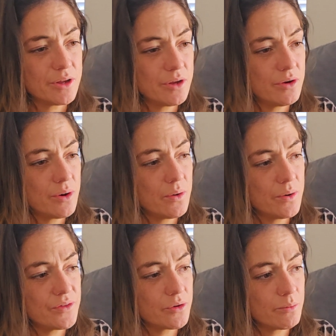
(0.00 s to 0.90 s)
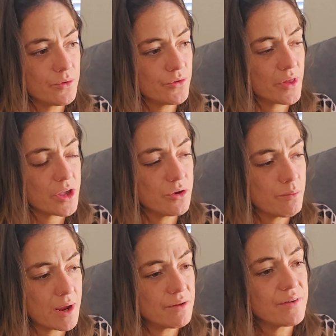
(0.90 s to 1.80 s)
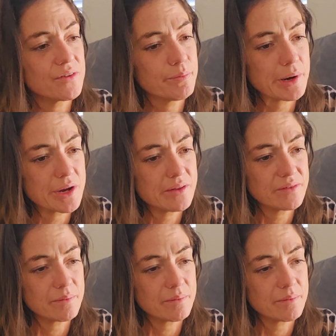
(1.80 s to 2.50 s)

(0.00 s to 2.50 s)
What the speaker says: you know, it's almost like you might have experienced